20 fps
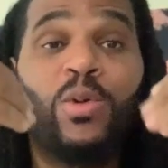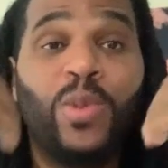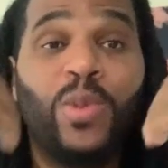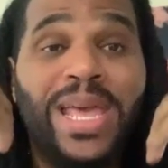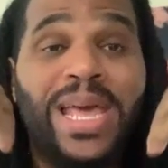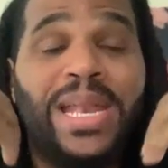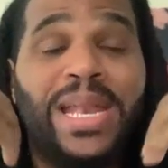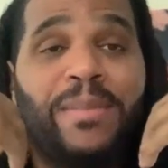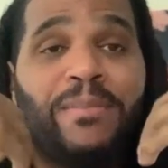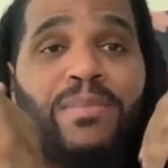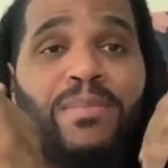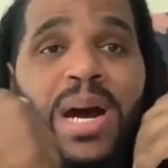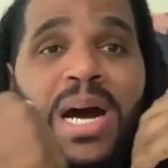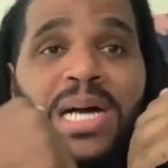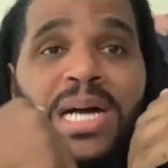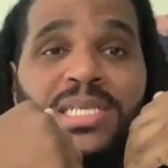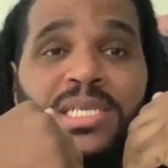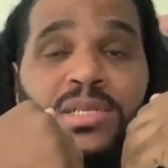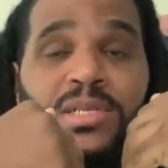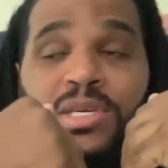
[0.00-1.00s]
say we are them
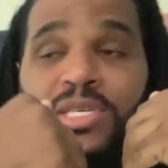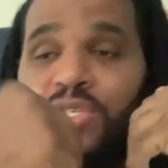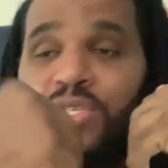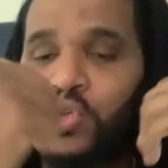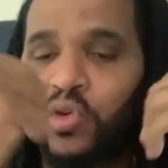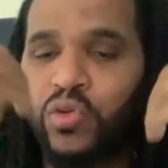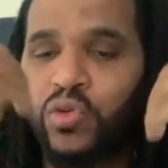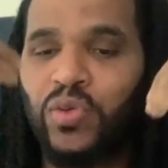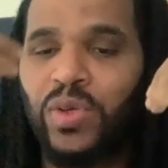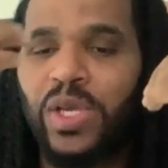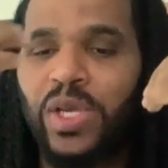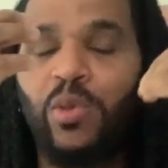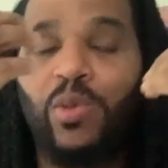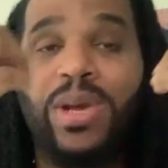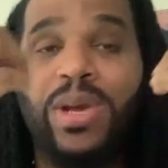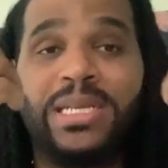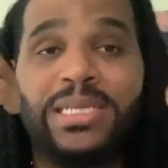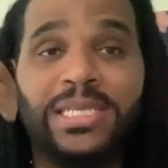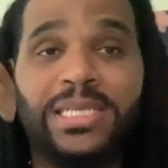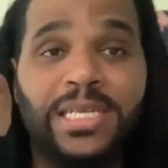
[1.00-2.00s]
boss, you know, it's just to
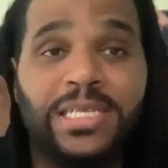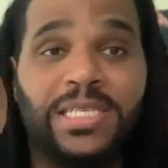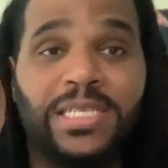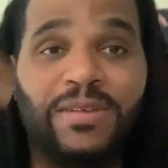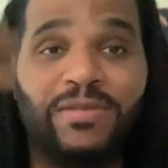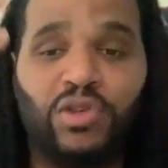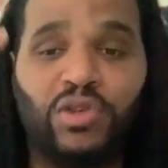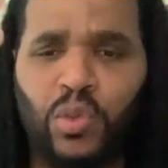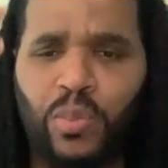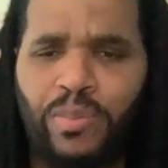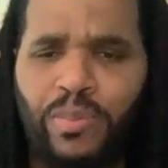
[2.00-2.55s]
give you a sense of